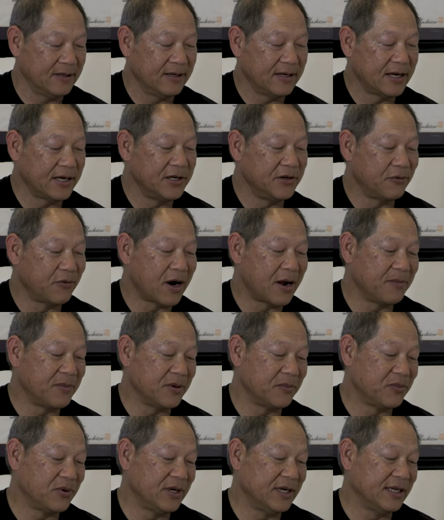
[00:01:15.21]
And you wrap
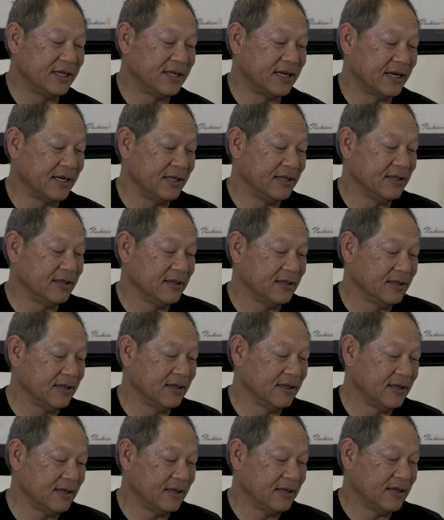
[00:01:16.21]
it pretty tight,
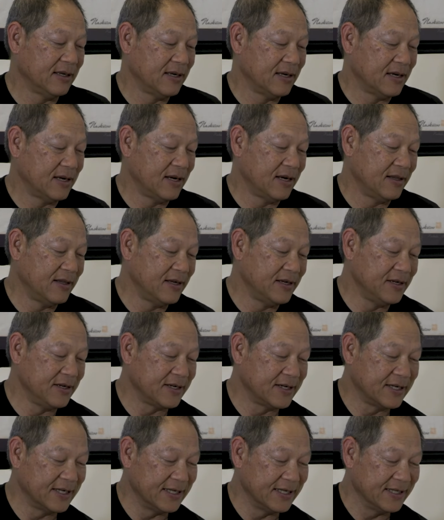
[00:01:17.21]
and then you
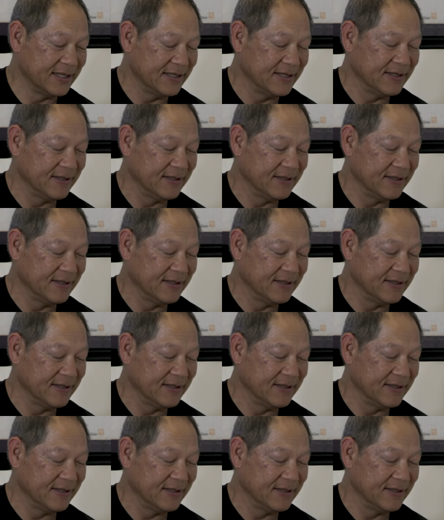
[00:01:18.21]
cut it.